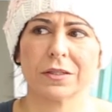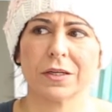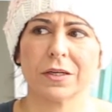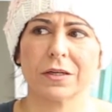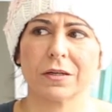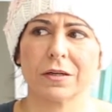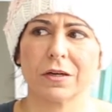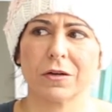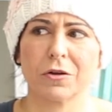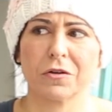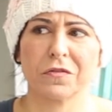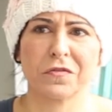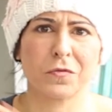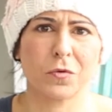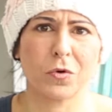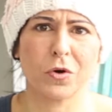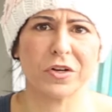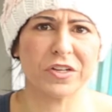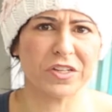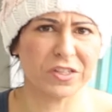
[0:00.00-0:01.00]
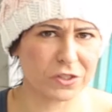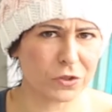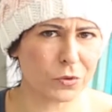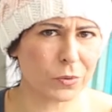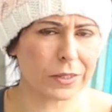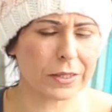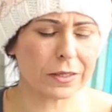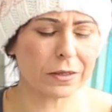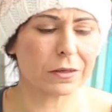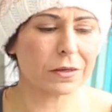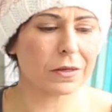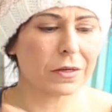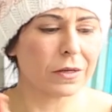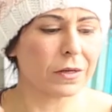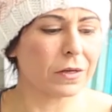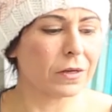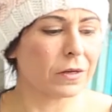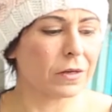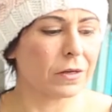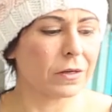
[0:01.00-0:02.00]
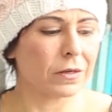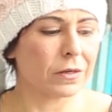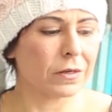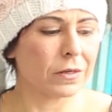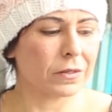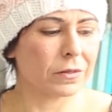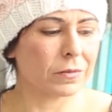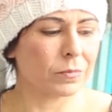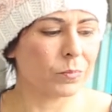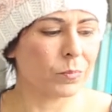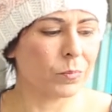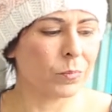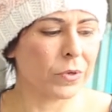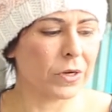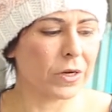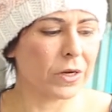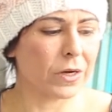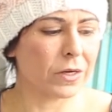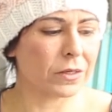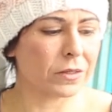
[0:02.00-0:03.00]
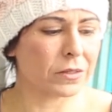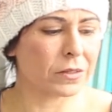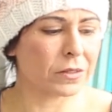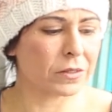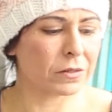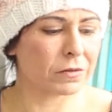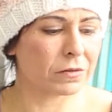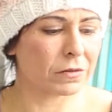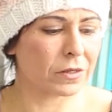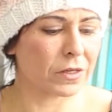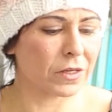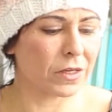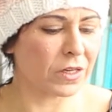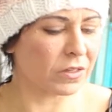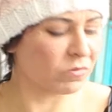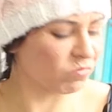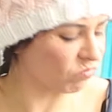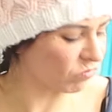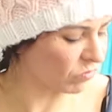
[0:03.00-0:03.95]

and a lot of war history, but it